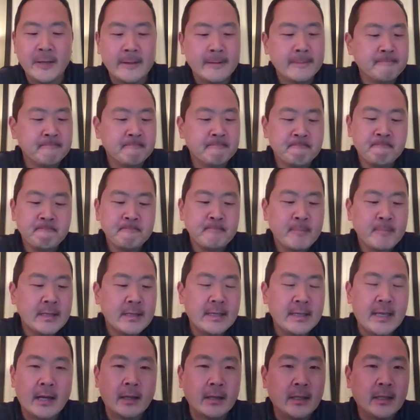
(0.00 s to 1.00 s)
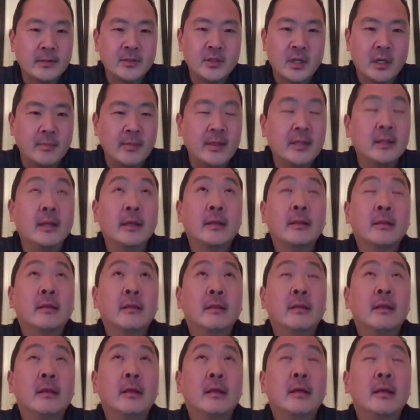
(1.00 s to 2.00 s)
But yeah, John, I mean, like
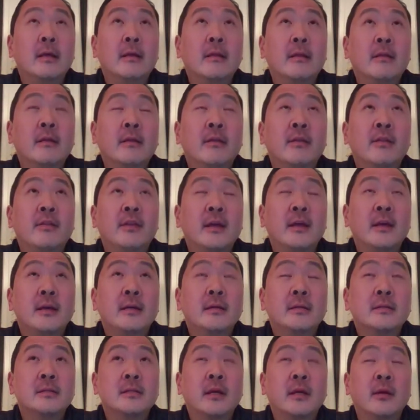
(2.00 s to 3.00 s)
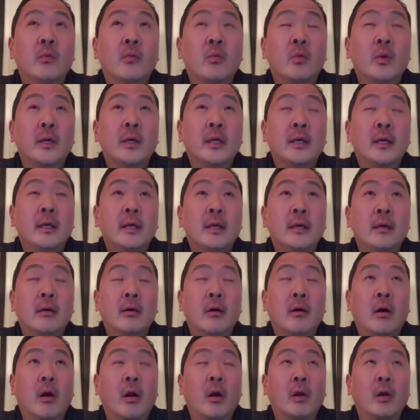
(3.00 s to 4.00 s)
the things that
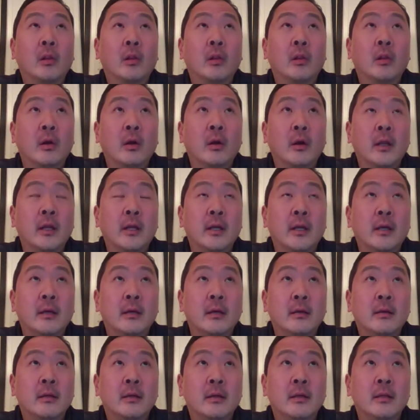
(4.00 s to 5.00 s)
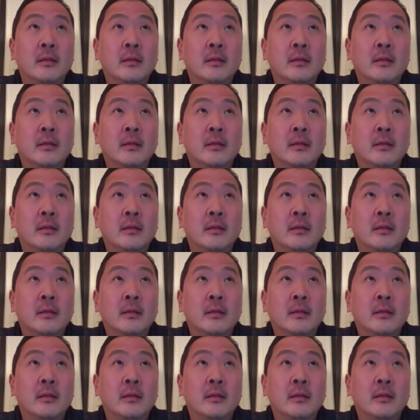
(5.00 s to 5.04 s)
we are learning